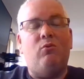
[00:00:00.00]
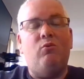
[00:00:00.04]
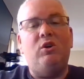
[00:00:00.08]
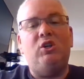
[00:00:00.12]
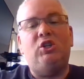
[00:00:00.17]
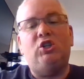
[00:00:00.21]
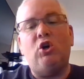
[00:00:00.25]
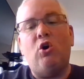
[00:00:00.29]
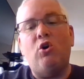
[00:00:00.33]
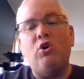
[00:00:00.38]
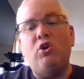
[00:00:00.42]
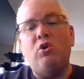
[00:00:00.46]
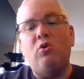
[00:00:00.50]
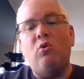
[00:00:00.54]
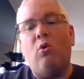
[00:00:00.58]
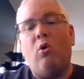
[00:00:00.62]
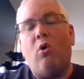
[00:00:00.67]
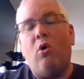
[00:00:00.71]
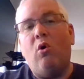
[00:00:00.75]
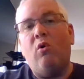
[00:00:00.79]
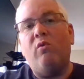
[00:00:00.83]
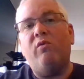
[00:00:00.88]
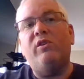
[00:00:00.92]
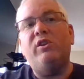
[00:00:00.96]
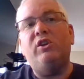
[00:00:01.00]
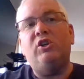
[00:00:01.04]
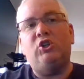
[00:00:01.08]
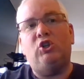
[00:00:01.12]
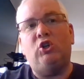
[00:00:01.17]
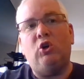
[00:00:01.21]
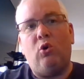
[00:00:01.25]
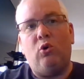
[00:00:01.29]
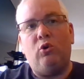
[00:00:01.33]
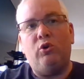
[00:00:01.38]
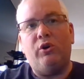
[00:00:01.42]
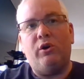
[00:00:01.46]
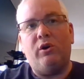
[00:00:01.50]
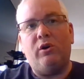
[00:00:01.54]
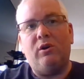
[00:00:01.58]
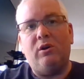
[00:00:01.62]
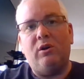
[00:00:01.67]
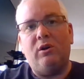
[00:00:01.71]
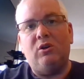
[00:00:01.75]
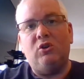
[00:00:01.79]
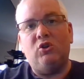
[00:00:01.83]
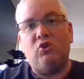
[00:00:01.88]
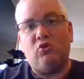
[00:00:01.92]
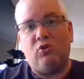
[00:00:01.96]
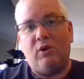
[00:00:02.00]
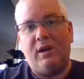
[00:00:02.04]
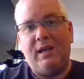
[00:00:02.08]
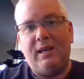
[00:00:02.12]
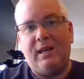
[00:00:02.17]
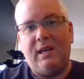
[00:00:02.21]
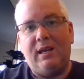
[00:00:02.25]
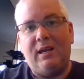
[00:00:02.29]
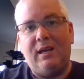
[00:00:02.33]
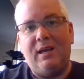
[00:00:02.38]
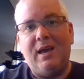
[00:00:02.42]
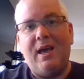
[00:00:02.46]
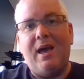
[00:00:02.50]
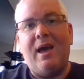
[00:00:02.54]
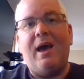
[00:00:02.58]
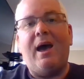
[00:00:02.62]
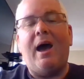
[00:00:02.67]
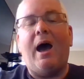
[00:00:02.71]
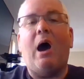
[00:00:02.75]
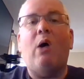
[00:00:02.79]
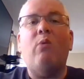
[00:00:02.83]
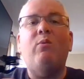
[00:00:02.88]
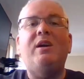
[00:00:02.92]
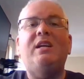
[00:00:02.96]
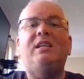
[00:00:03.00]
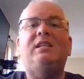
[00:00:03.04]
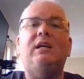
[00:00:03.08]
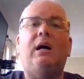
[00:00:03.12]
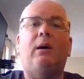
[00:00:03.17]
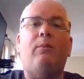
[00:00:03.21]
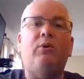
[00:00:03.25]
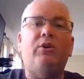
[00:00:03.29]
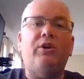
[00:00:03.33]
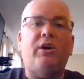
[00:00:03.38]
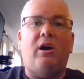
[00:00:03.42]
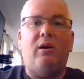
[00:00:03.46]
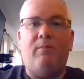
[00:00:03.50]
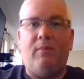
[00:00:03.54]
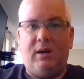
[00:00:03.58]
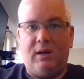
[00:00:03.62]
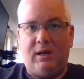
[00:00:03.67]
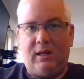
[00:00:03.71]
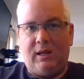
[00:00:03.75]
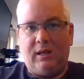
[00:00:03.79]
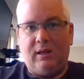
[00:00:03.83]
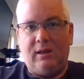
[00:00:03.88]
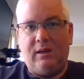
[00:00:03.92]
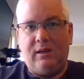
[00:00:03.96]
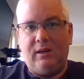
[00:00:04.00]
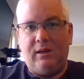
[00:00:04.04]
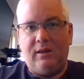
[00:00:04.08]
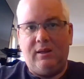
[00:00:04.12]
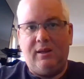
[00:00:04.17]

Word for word: We show you over the shoulder training how we doubled our money